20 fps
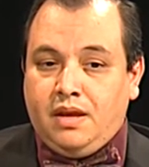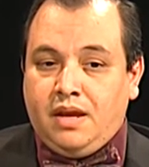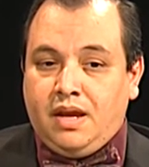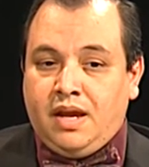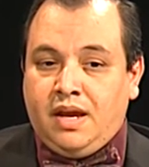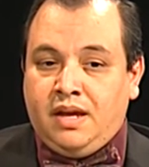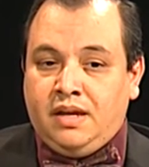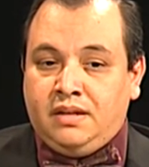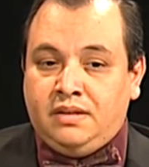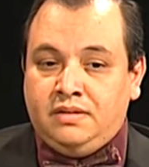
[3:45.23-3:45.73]

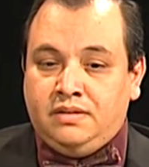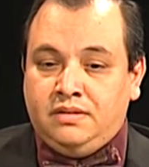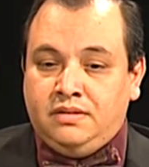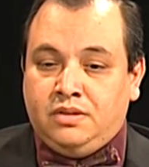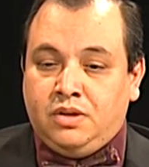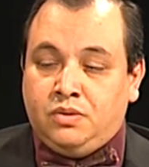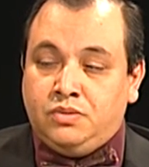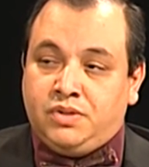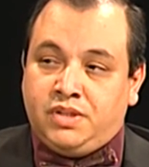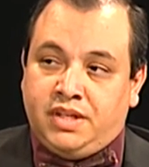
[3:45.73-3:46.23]
and
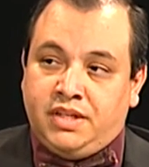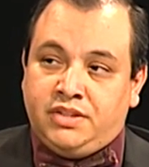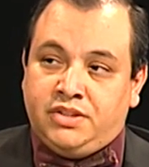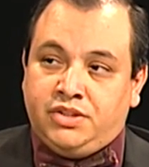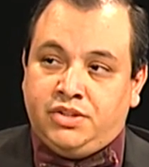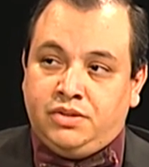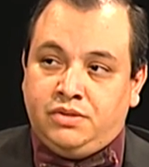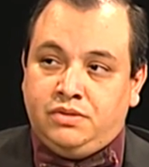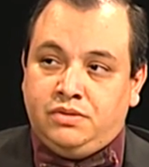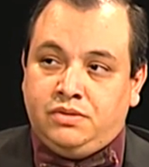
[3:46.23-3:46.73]
those
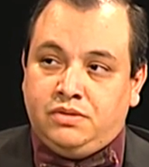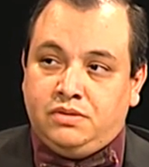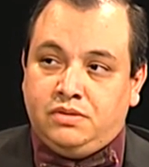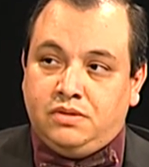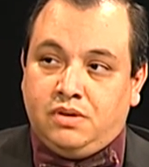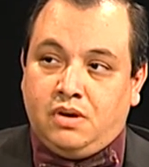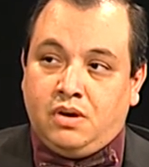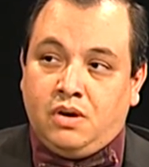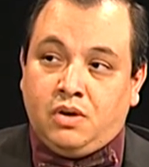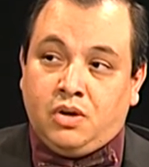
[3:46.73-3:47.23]
issues
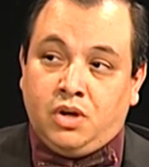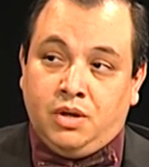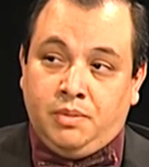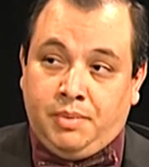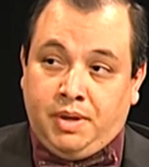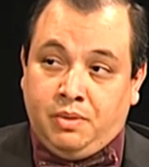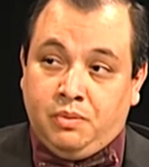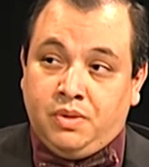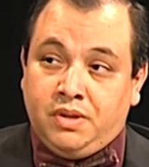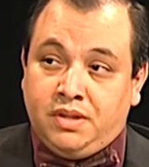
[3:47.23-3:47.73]
are going to
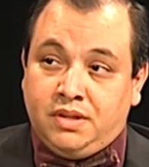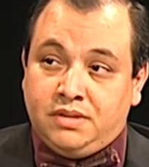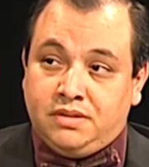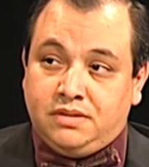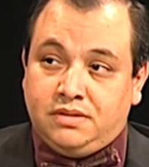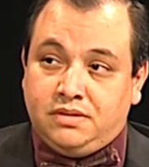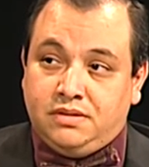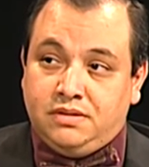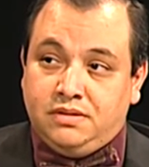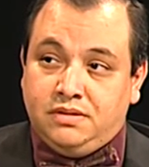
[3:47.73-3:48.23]
be with
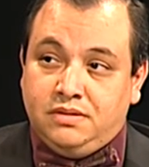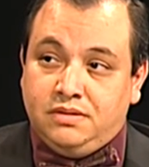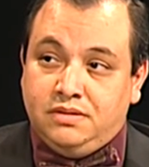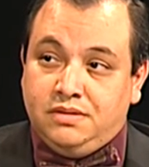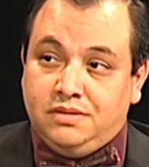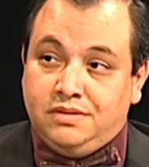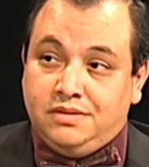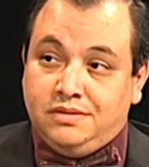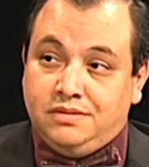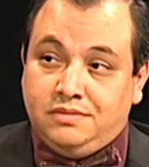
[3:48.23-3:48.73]
us
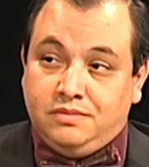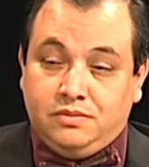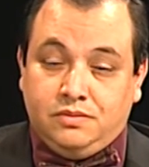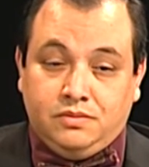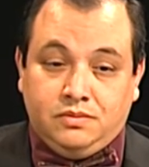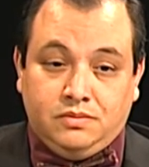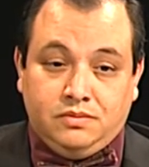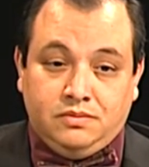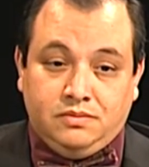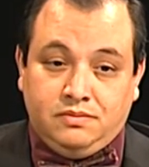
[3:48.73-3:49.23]

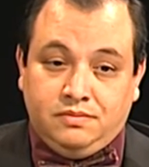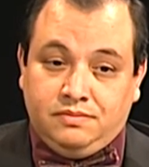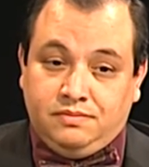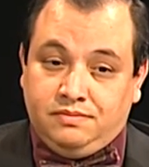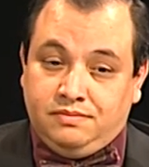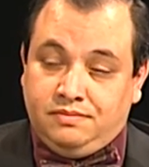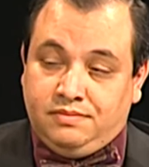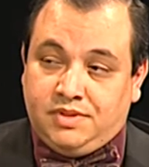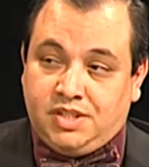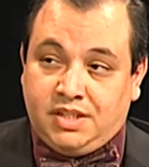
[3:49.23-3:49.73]

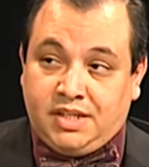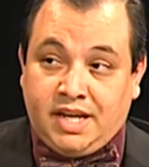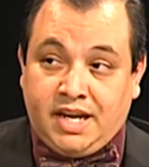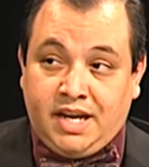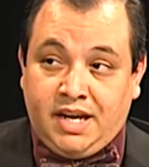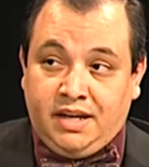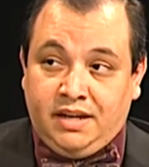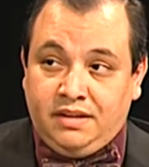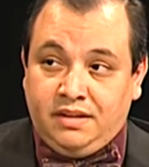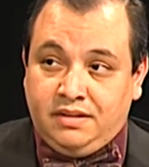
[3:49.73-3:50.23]

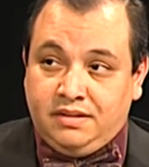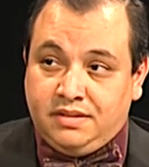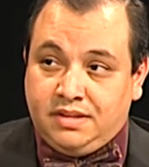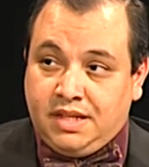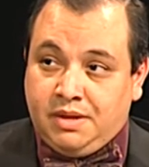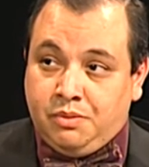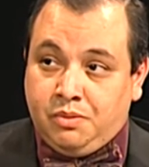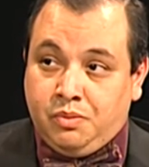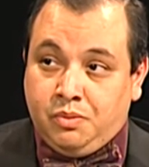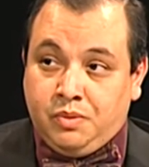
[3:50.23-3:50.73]
today.
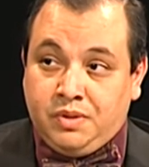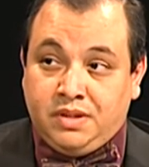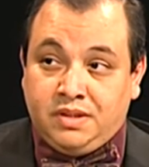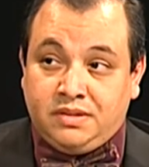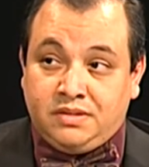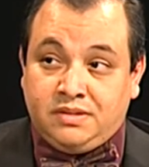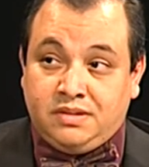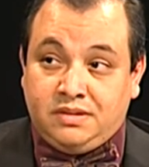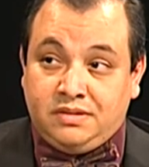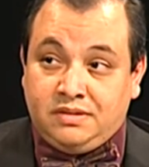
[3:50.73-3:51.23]
They were with
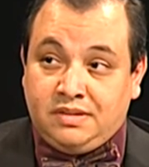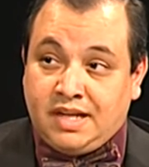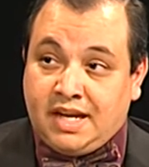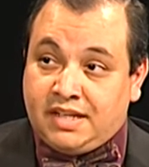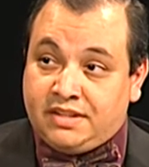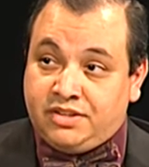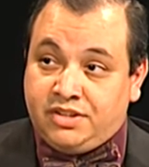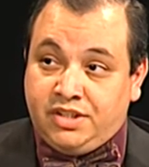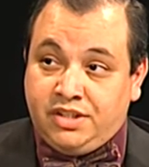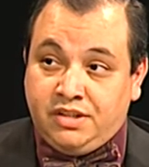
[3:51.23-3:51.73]
us
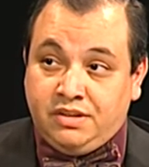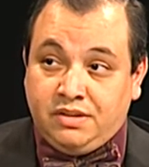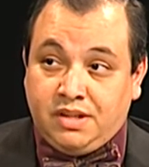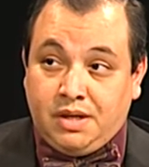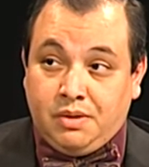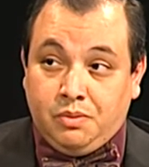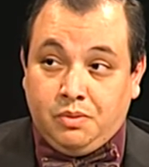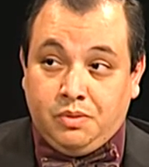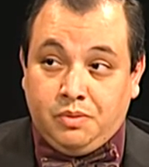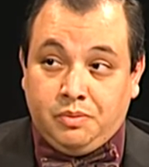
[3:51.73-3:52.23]
last year.
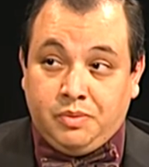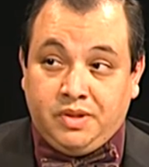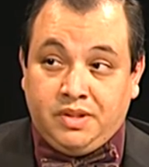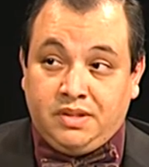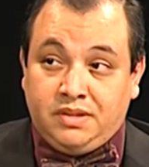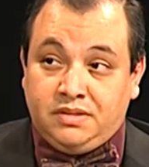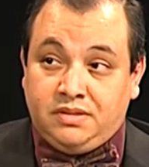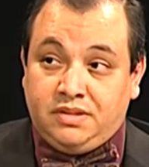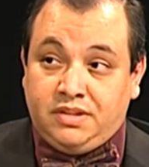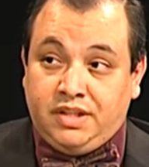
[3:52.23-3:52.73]
They were with
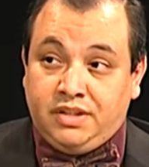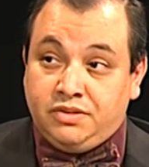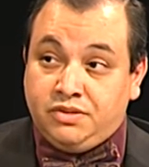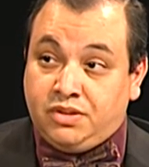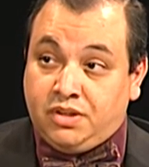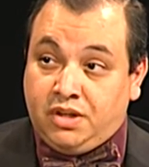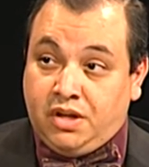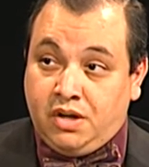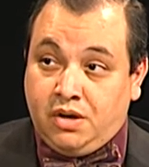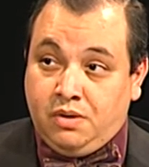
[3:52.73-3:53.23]
us
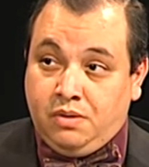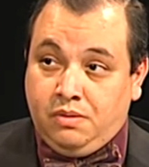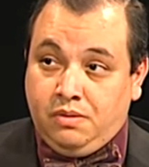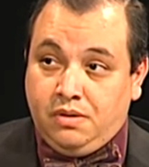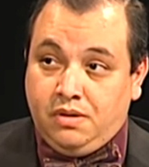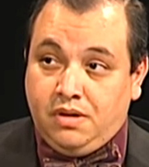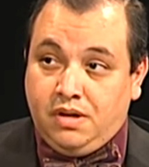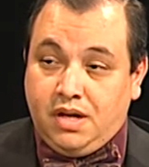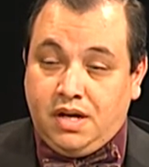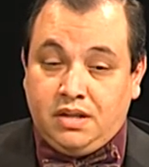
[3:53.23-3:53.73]
years ago,
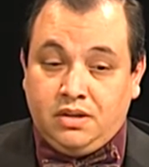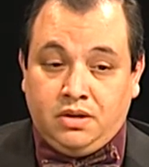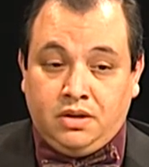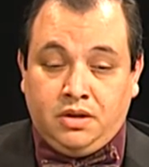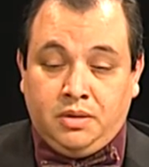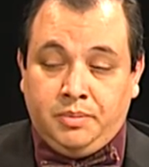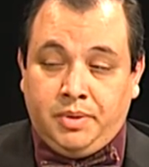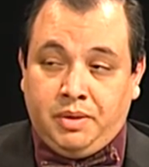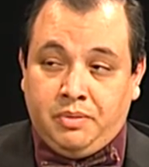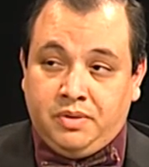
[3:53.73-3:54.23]
mm-hmm. and they're
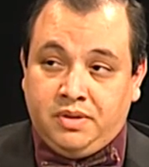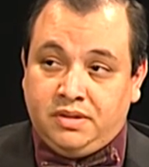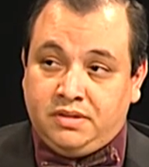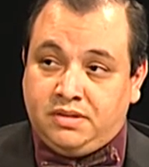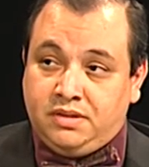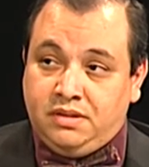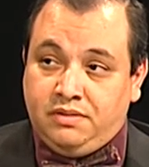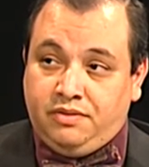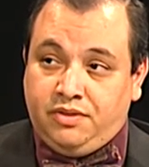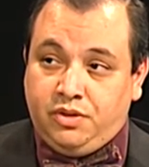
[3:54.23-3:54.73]
going to be with
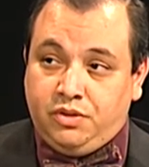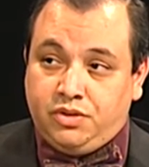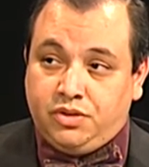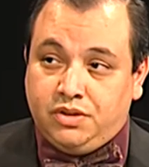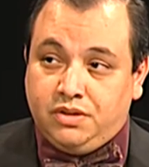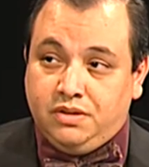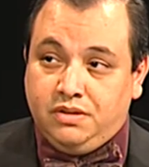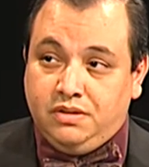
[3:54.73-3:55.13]
us in the future.